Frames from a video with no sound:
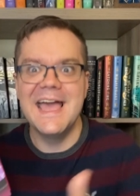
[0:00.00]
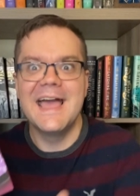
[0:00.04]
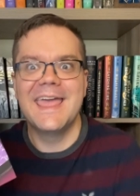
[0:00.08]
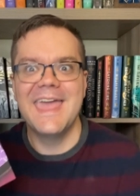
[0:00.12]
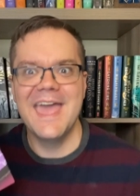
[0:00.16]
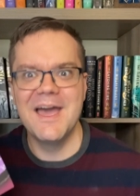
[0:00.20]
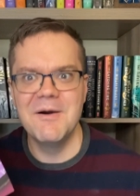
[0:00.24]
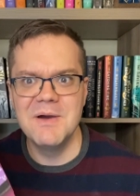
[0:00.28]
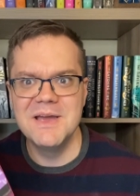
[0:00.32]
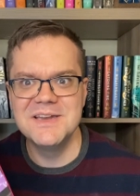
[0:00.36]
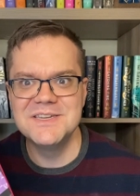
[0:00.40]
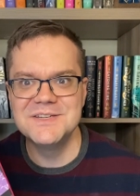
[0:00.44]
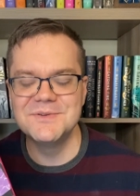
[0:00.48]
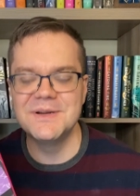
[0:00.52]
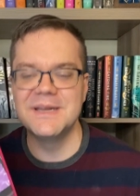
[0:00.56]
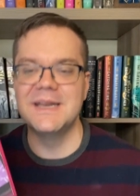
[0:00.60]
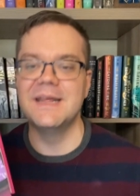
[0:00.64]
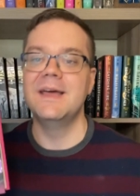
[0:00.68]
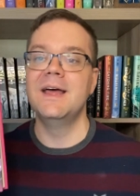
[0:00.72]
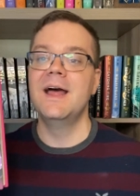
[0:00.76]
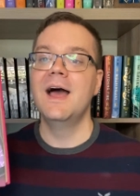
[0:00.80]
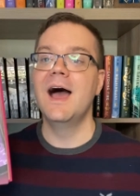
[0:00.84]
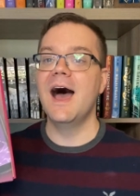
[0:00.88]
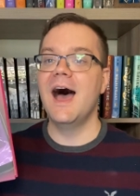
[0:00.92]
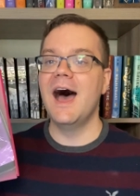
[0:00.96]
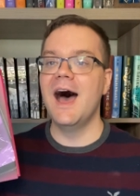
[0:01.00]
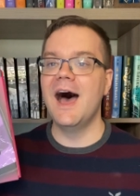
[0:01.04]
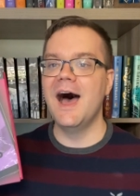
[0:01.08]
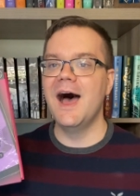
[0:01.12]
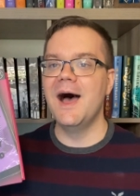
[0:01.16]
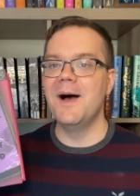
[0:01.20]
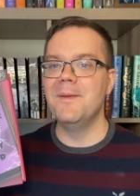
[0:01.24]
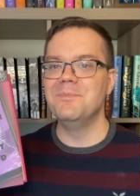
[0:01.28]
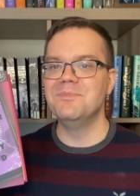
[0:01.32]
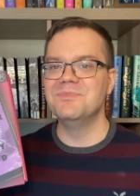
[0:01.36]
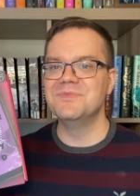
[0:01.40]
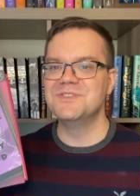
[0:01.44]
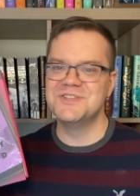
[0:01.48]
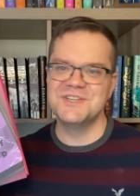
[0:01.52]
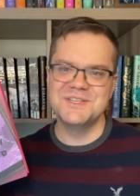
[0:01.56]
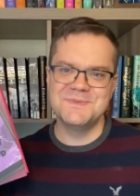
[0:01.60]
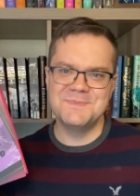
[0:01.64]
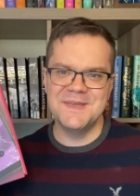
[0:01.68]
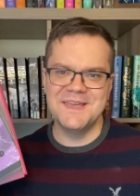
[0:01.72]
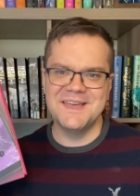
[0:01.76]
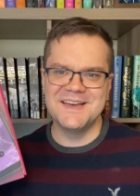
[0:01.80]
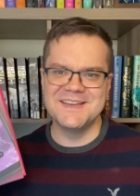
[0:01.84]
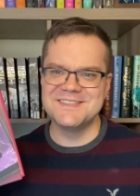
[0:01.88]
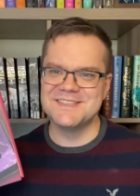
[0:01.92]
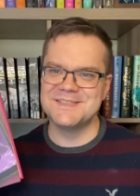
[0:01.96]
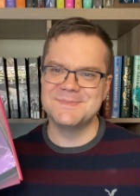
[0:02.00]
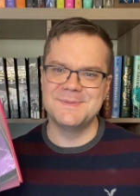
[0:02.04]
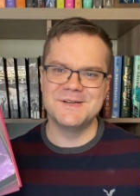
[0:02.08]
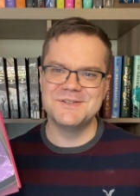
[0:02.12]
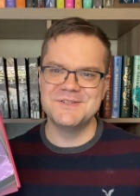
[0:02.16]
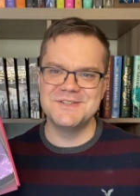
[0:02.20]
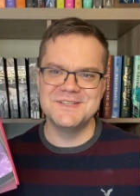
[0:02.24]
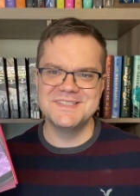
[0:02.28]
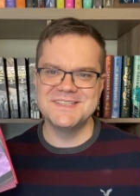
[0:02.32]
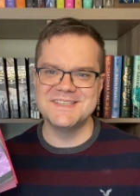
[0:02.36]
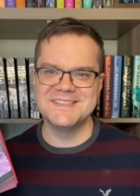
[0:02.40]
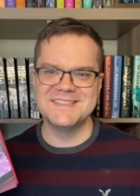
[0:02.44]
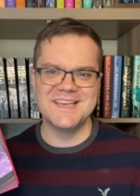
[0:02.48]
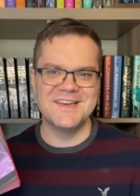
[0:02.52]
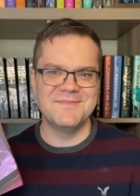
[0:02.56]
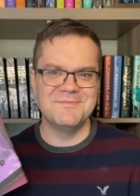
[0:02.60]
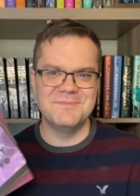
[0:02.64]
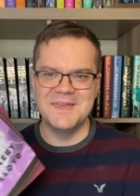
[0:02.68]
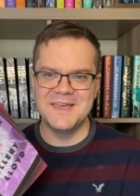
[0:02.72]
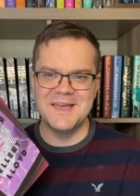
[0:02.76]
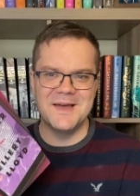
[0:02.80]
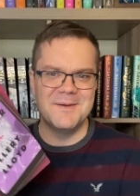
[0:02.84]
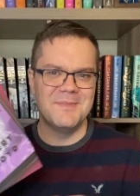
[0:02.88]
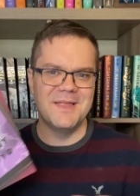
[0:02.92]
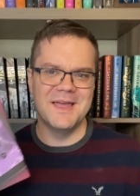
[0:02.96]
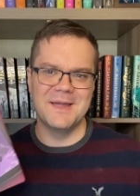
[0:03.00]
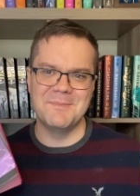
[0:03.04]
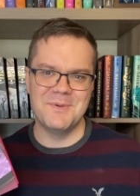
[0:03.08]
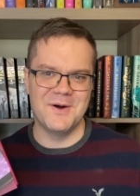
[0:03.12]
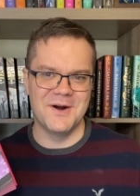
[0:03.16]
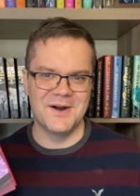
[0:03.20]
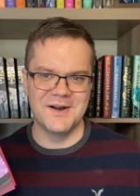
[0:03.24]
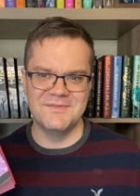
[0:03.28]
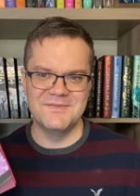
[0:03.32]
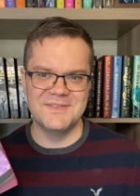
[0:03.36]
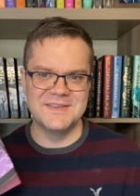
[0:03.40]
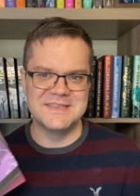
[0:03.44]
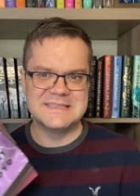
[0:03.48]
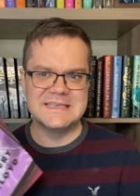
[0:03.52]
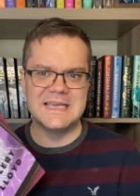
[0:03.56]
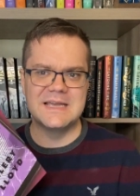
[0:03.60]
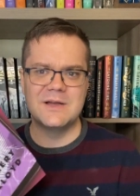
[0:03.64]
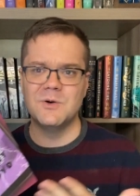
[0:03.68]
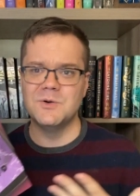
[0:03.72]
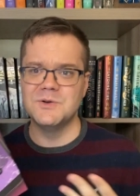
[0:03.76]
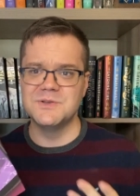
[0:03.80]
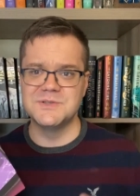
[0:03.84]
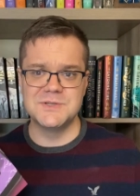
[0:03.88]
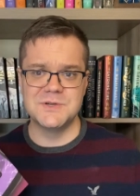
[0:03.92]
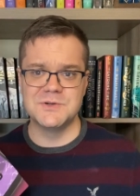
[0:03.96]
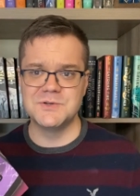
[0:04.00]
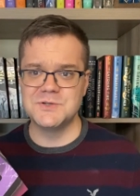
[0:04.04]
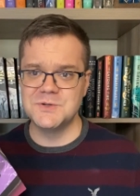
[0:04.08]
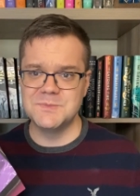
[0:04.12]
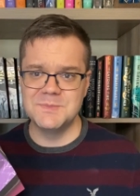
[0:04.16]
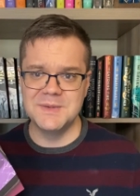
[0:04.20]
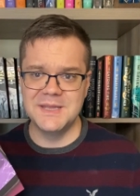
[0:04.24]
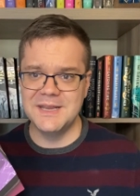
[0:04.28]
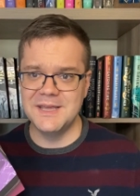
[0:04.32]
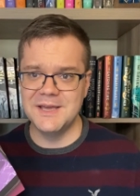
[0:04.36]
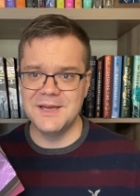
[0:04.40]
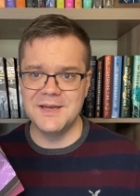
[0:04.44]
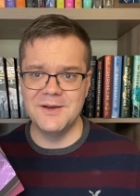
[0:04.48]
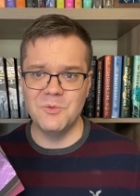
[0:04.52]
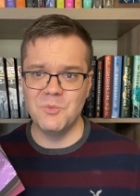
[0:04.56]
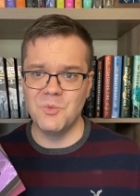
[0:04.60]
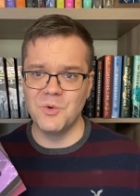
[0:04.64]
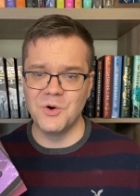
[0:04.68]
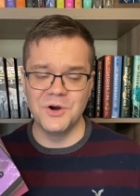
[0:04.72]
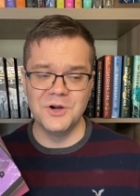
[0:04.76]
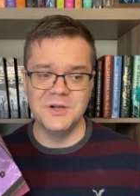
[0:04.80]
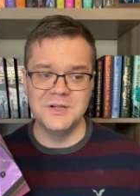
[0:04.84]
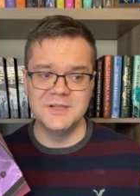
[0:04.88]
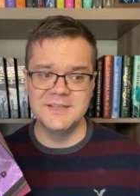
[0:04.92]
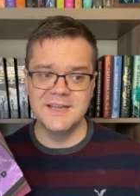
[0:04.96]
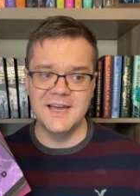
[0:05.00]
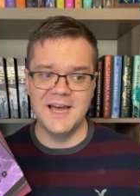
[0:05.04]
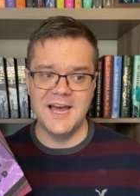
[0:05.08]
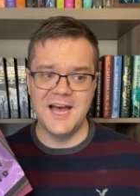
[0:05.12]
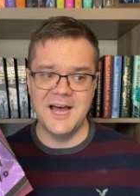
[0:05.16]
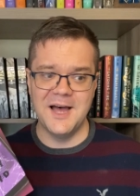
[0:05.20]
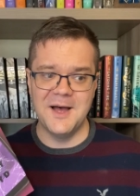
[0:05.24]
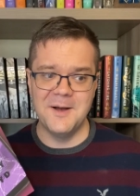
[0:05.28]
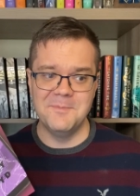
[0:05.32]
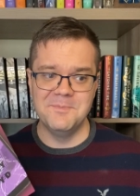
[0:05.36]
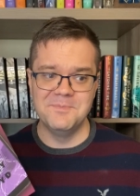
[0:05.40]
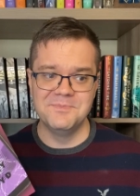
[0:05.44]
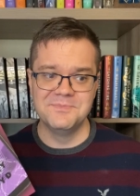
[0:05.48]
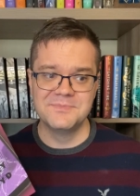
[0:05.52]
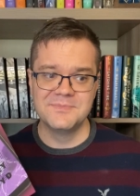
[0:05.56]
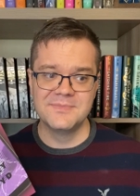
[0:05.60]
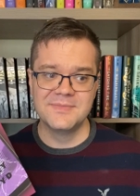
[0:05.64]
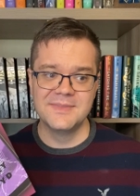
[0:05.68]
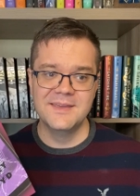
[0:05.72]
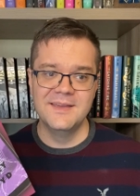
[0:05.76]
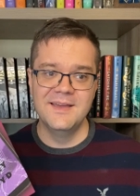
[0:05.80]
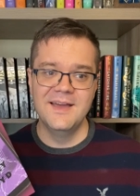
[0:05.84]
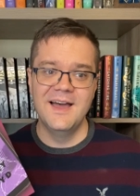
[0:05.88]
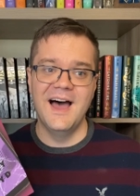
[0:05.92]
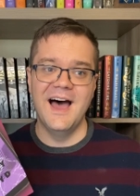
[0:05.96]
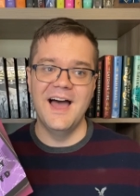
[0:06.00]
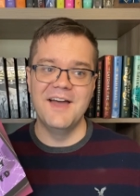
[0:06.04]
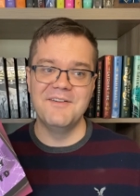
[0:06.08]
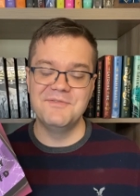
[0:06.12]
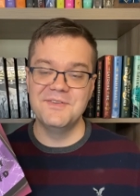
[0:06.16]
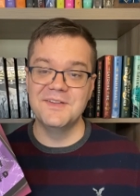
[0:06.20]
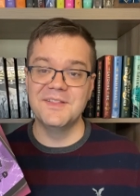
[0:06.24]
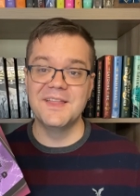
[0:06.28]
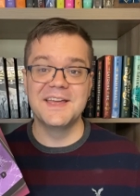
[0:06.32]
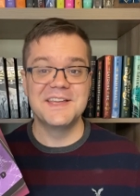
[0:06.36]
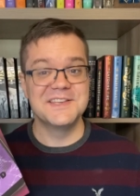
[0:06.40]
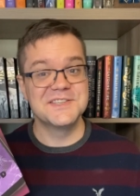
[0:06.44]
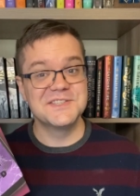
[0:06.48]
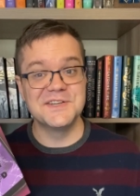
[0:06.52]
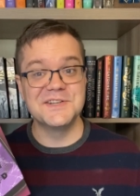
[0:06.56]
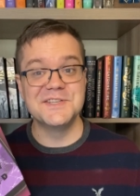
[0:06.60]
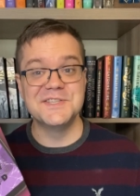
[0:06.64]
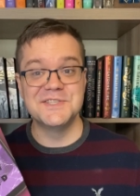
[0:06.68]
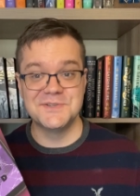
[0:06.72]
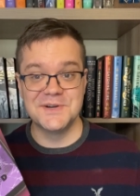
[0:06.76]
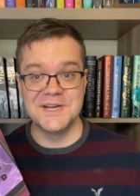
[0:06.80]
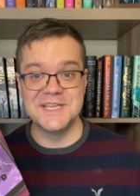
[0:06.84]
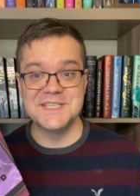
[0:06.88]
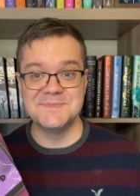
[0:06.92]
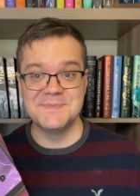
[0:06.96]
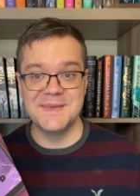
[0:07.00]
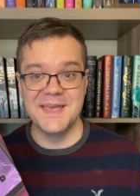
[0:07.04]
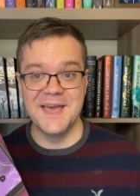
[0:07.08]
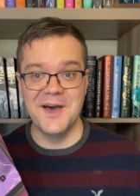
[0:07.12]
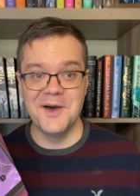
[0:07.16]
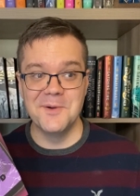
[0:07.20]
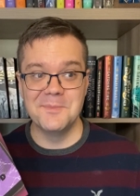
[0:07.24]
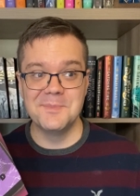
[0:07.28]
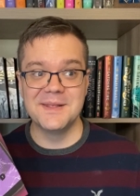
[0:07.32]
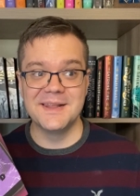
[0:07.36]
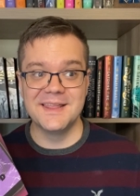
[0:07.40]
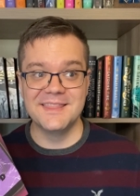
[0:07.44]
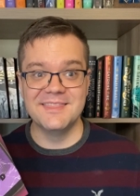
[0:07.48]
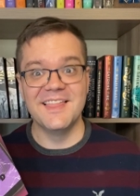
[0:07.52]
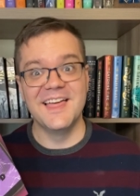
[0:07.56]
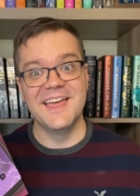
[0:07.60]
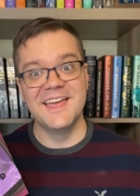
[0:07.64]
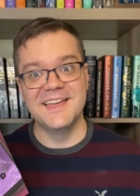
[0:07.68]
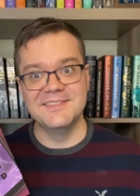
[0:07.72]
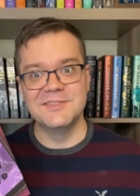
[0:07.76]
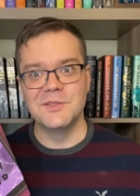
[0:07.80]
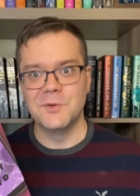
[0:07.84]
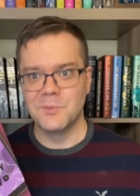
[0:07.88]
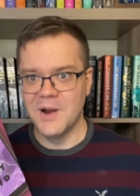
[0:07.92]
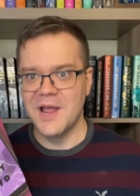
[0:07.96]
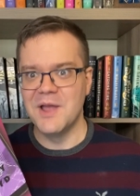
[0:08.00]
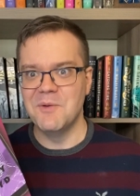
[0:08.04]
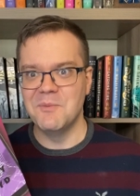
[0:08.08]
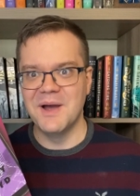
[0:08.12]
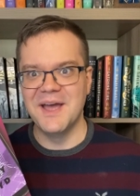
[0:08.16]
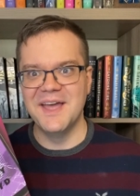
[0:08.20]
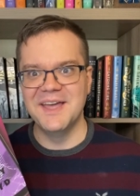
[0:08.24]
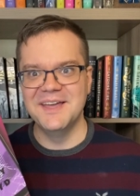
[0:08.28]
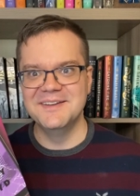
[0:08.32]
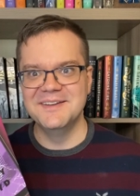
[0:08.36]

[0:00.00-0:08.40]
can't wait to read it. Just because, especially since I've become like part of this like whole social media world, I feel like it's gonna stress me out, but in like the right way.